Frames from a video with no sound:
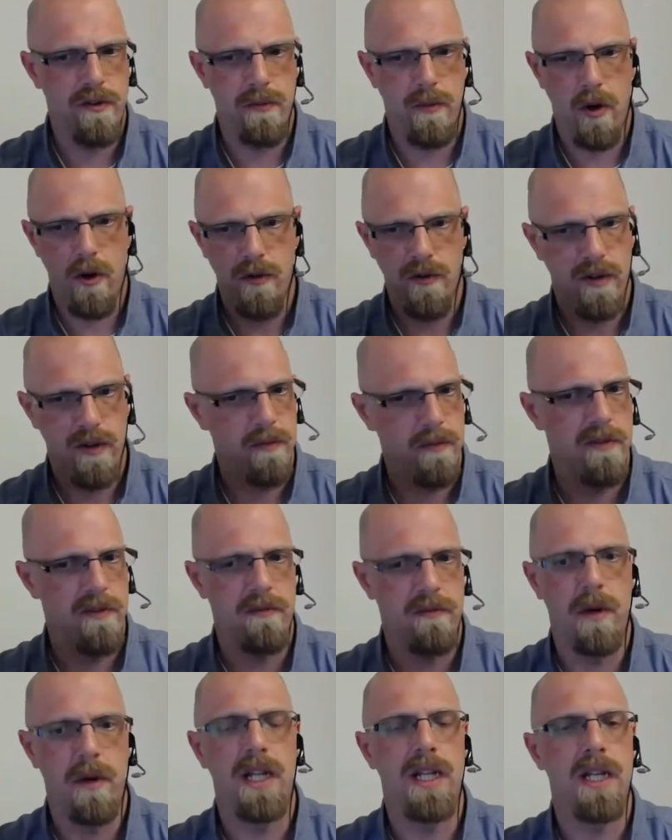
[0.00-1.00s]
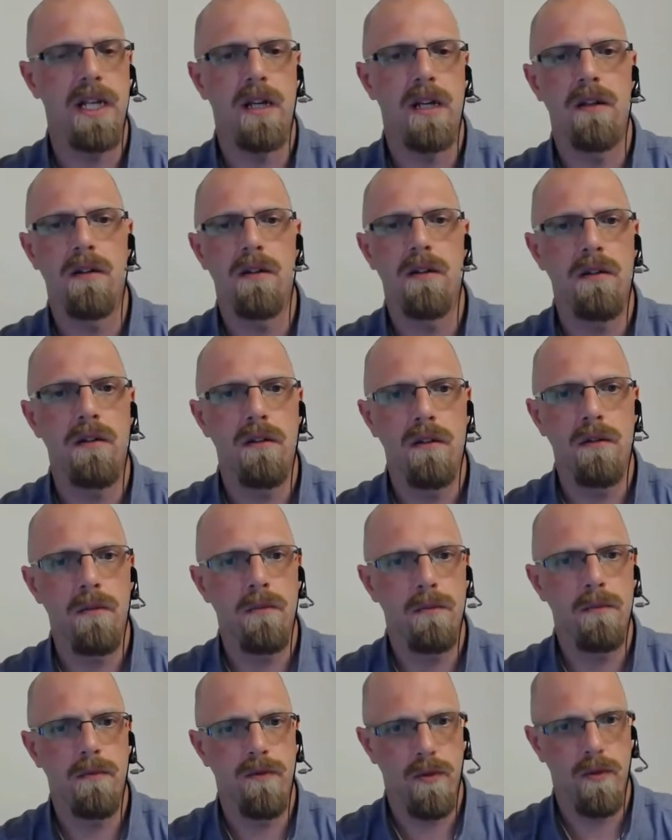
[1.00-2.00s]
small sums of money in
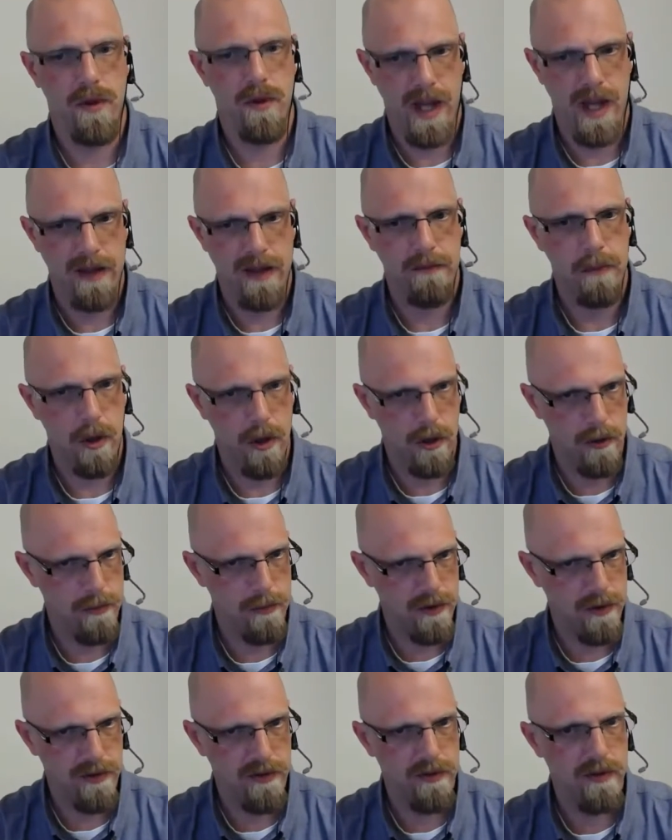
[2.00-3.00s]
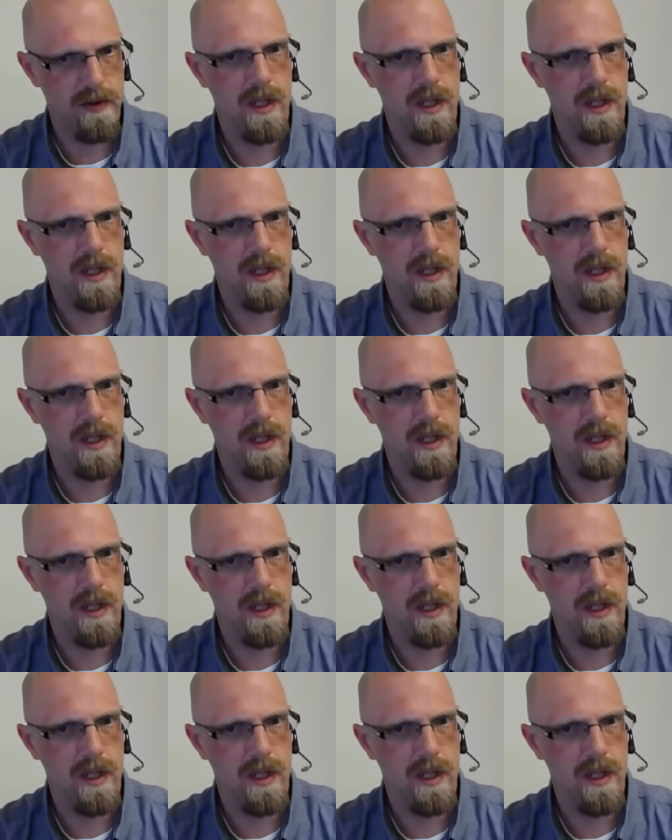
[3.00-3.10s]
for that purpose,